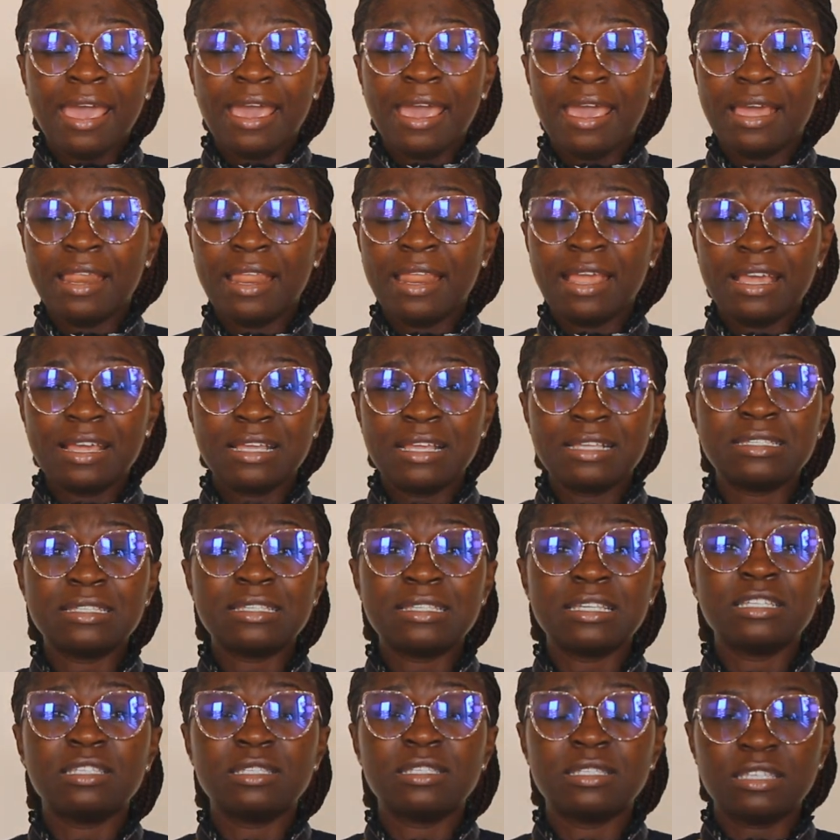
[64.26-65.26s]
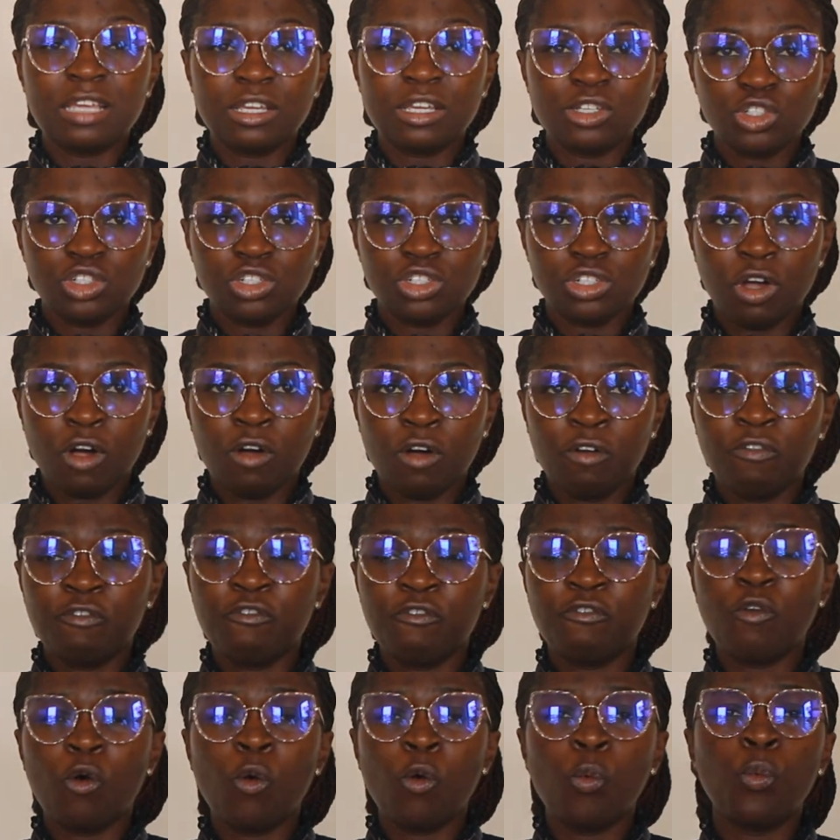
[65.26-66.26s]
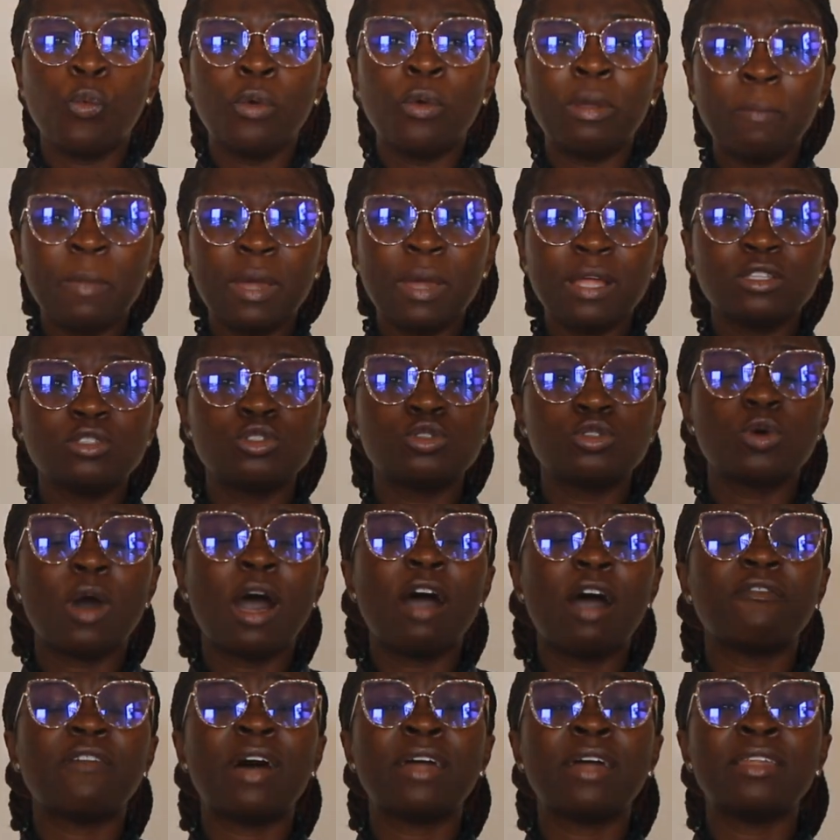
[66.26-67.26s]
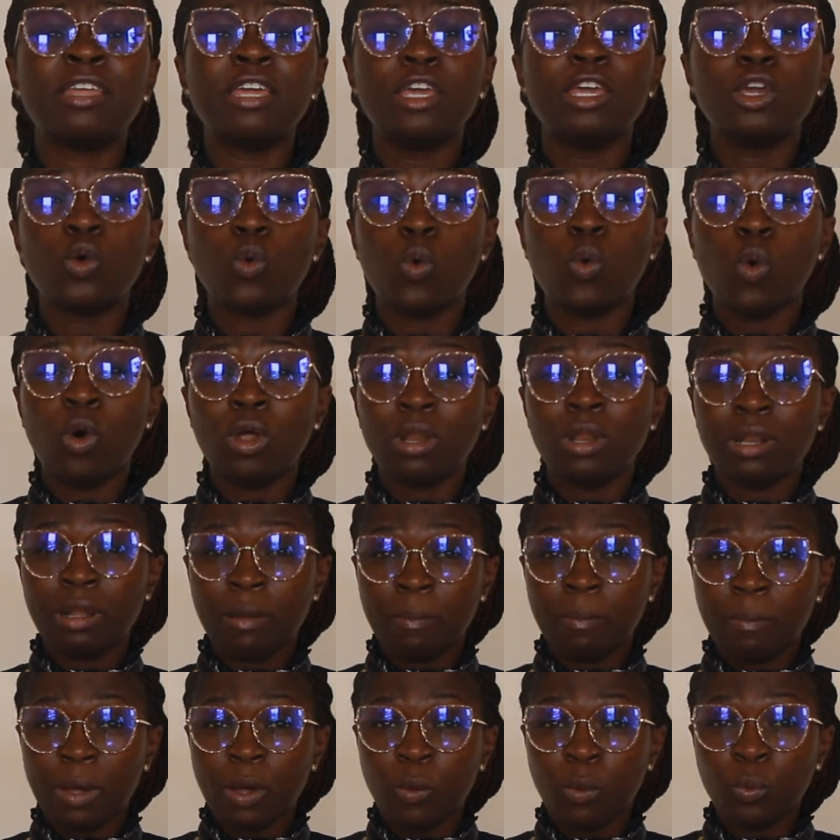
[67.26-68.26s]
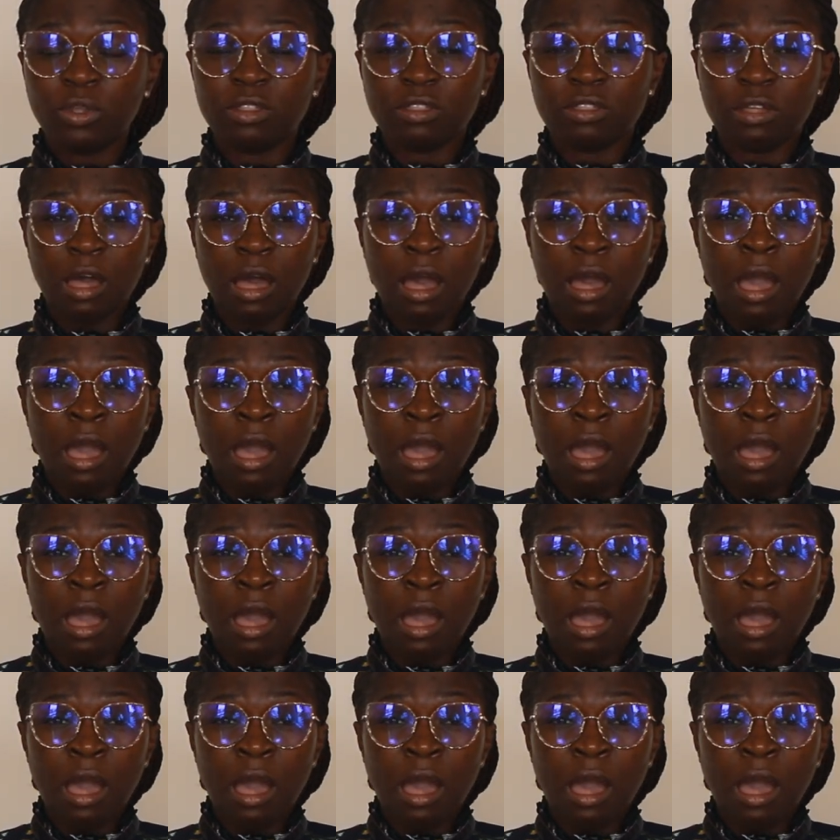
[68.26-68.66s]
it is essential for women to have an equal number with